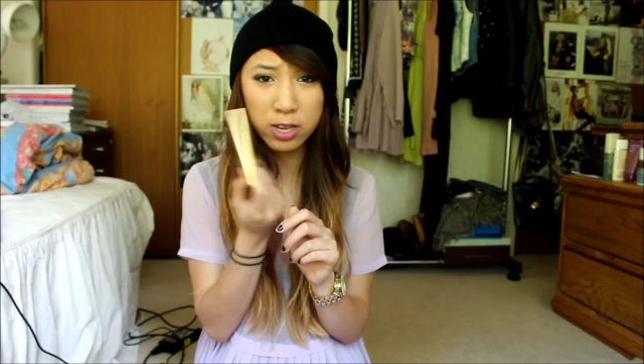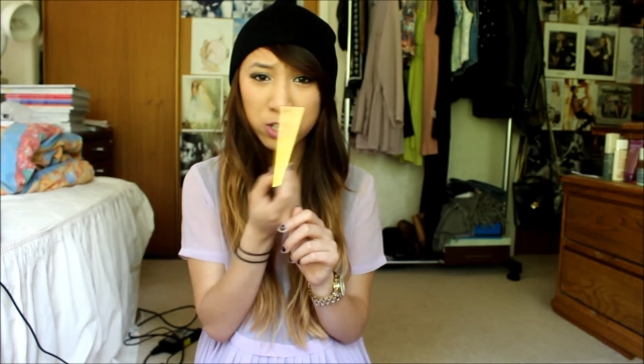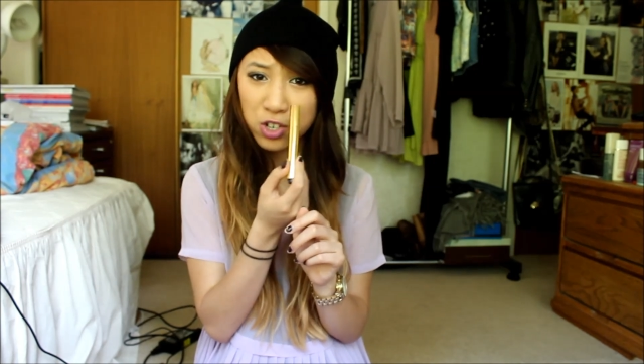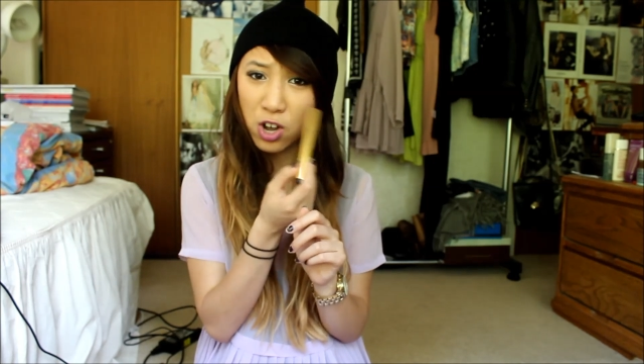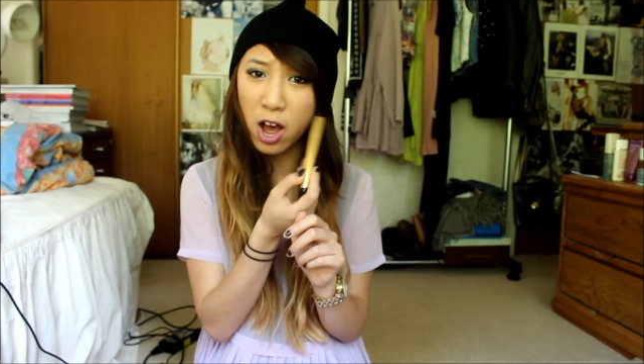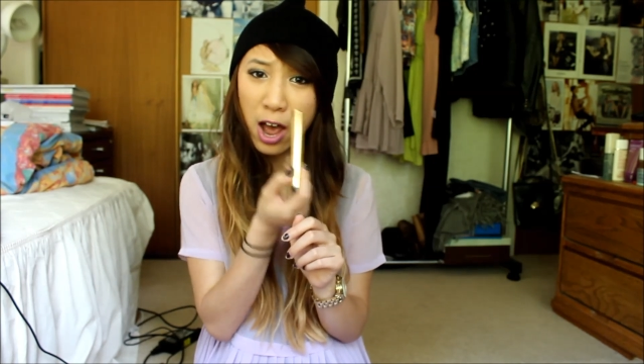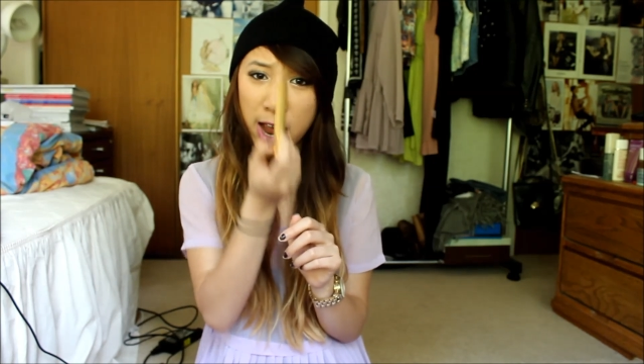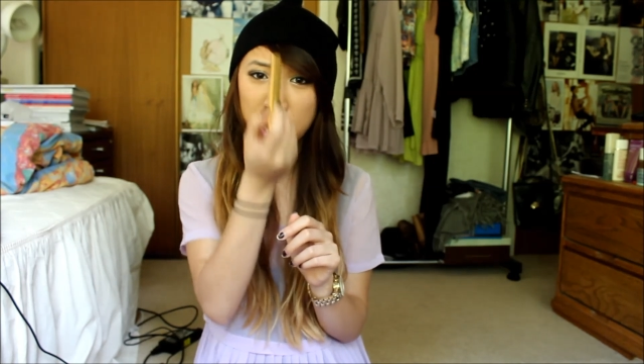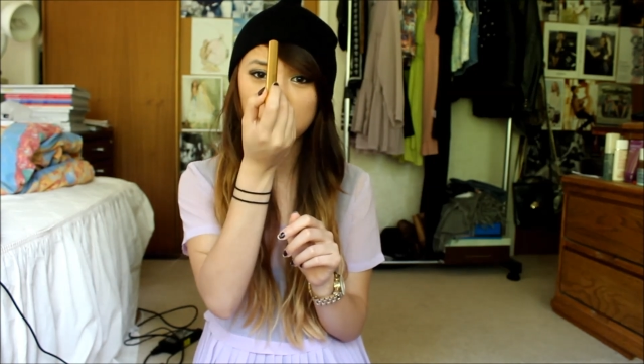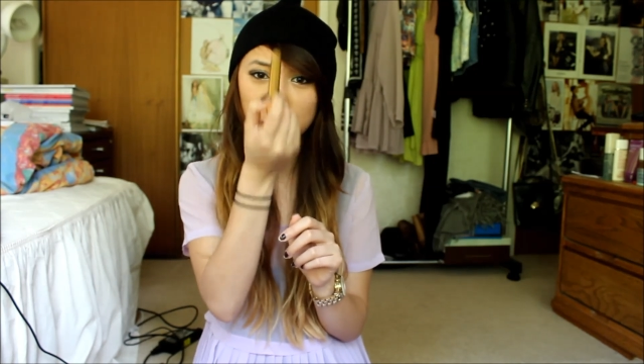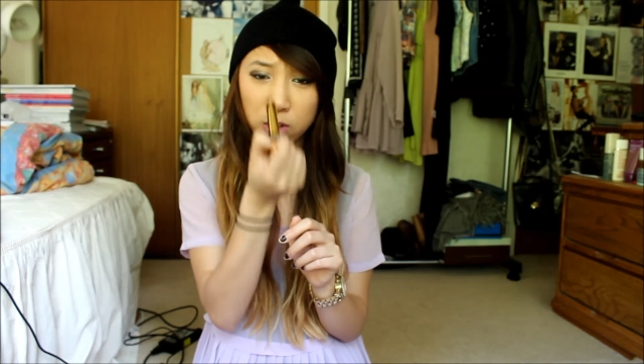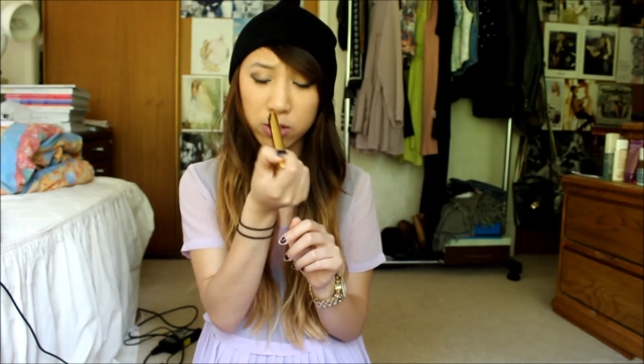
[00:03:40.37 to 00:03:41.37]
under your
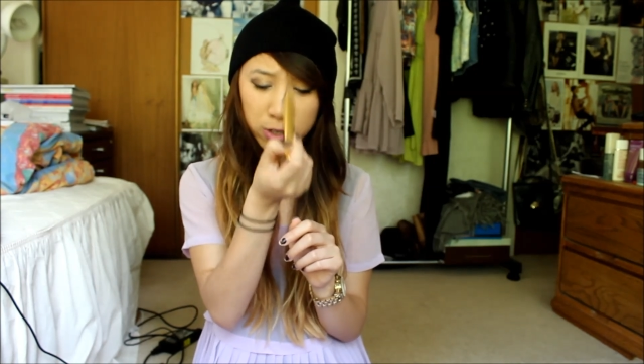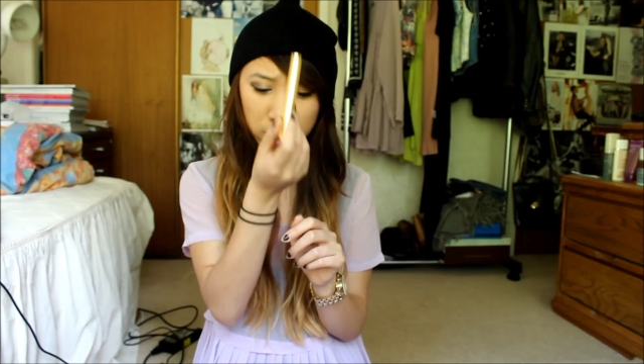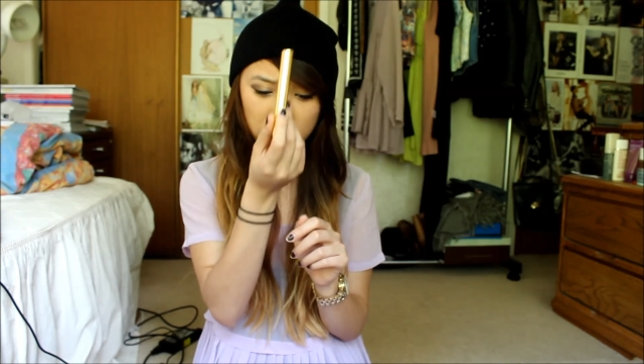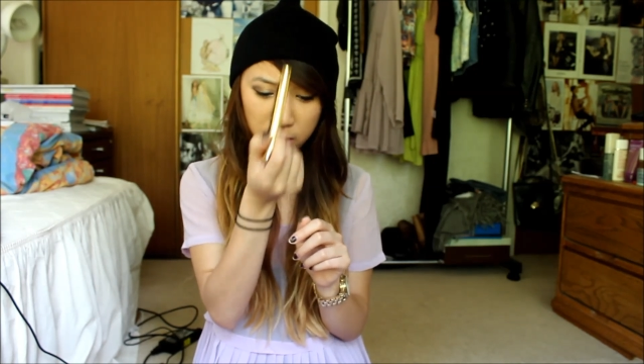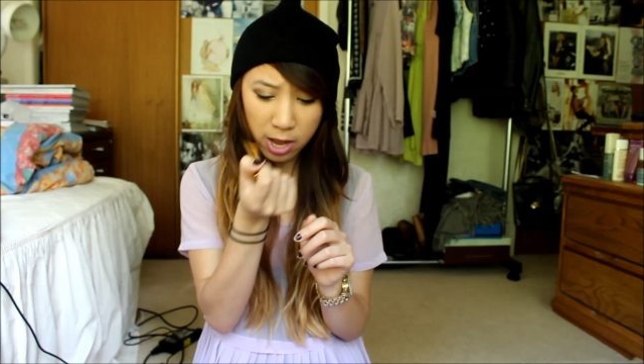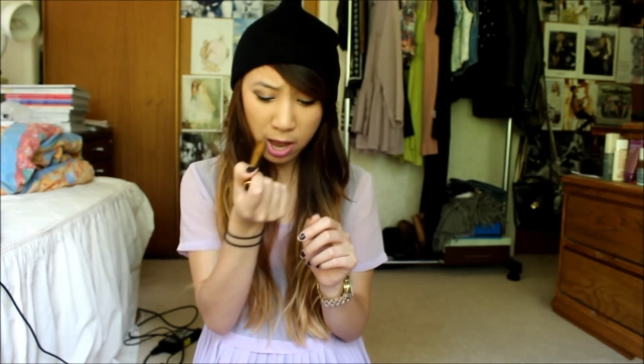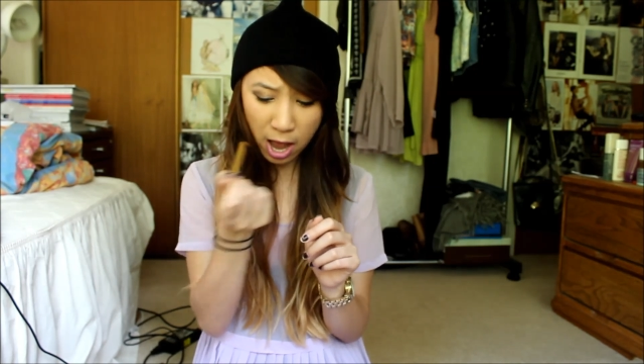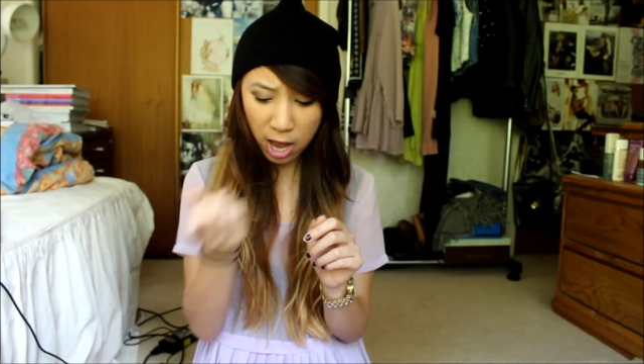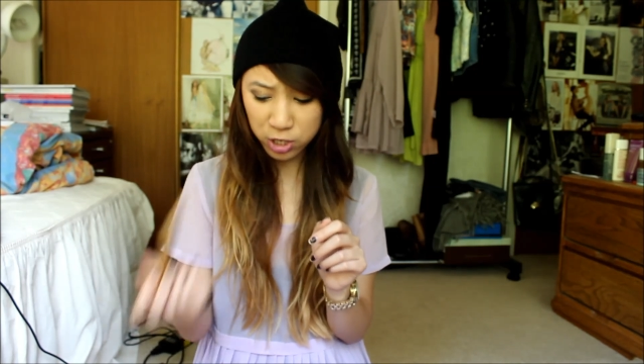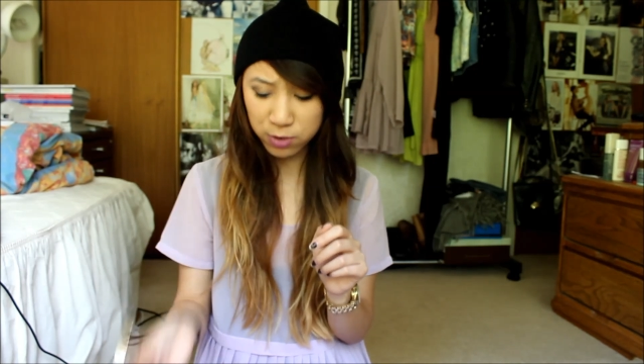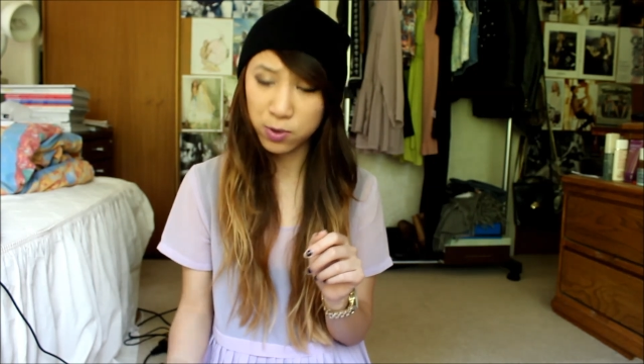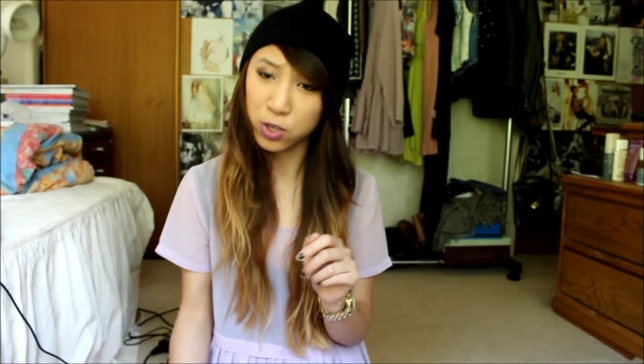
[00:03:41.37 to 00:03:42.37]
eyes or on the
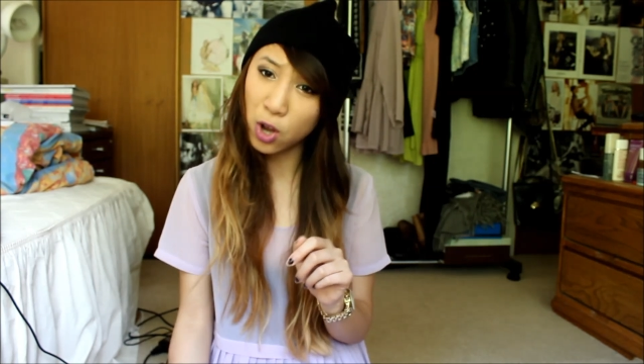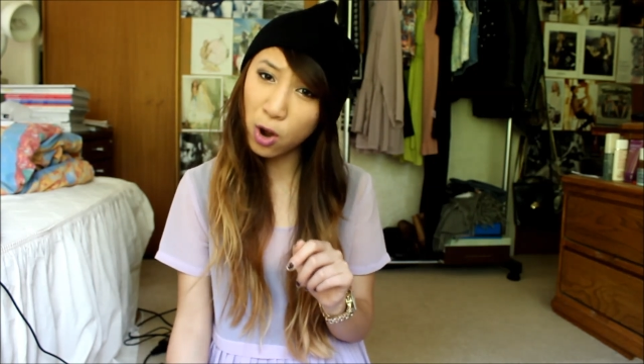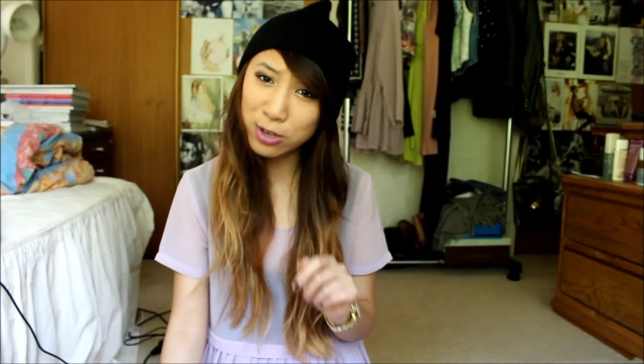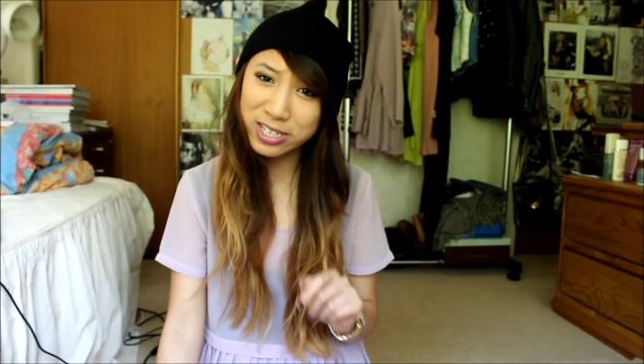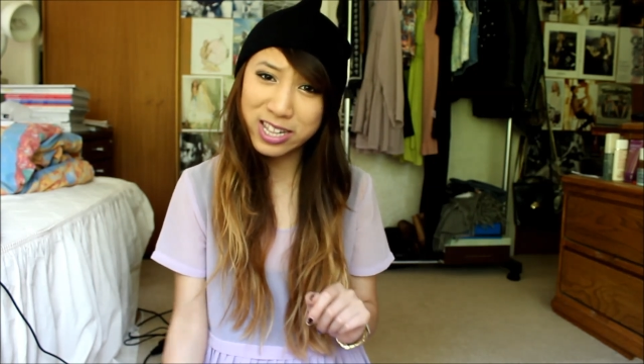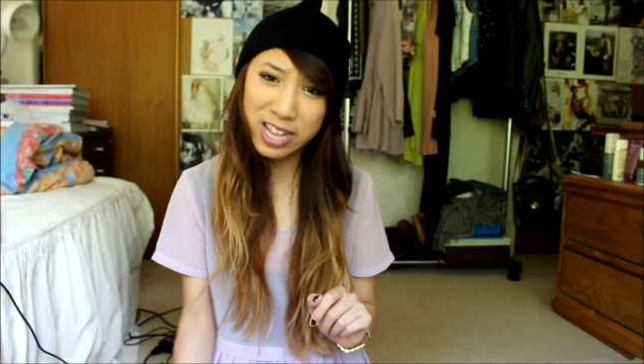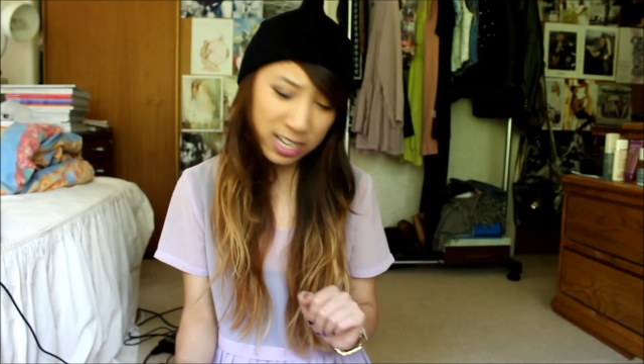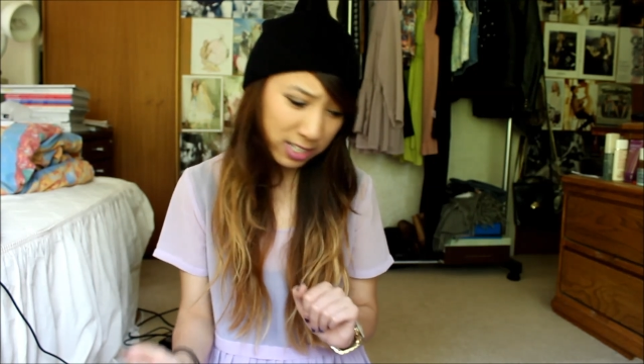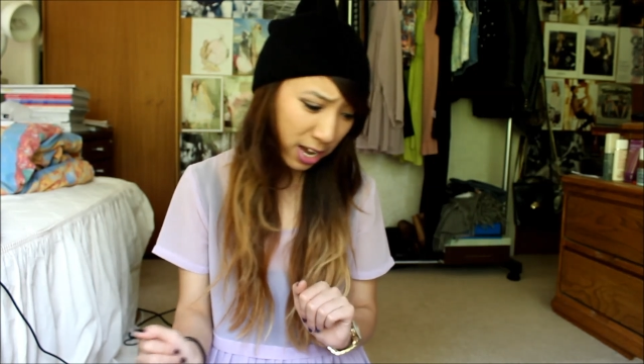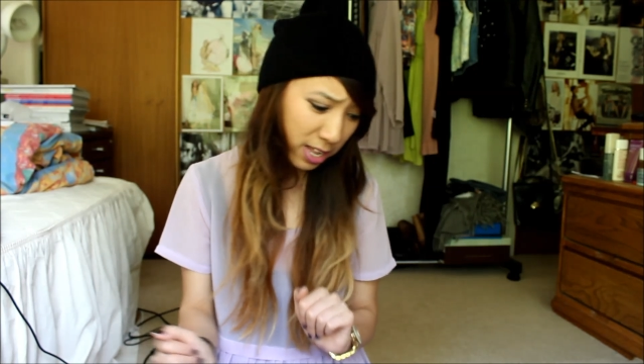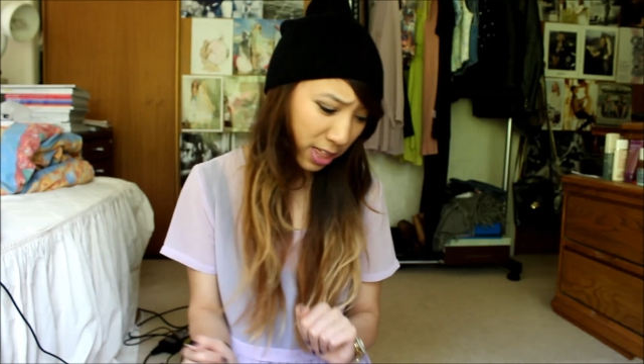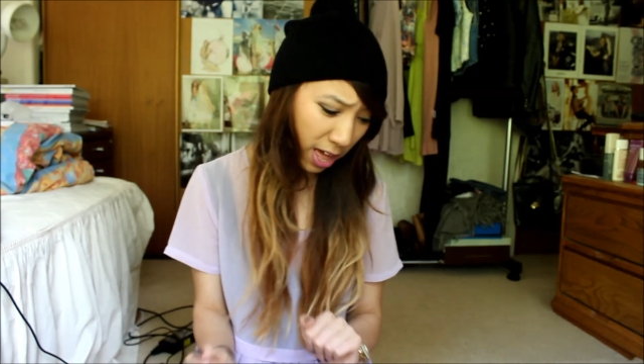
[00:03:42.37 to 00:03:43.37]
arch of your nose and things
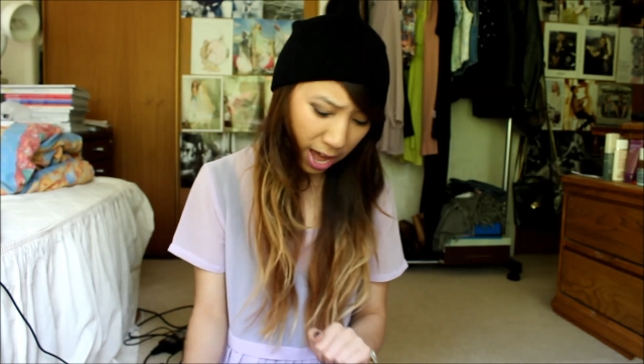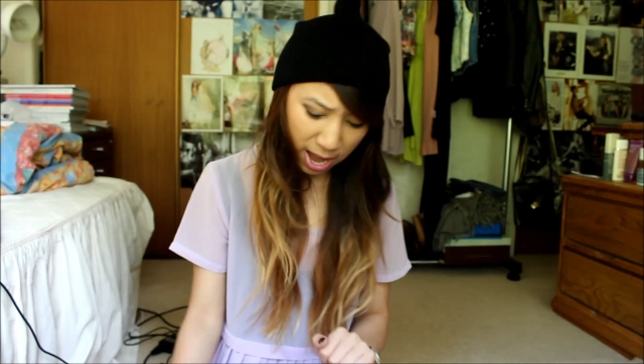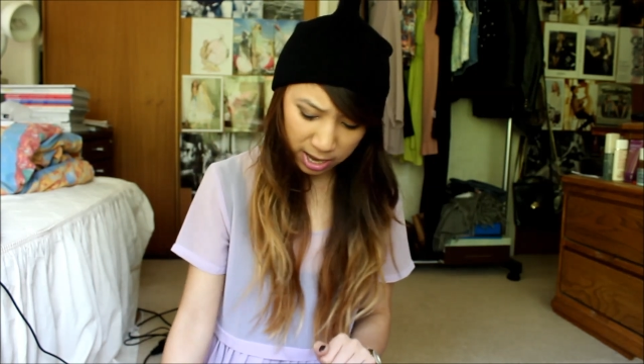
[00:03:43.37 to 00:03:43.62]
like that.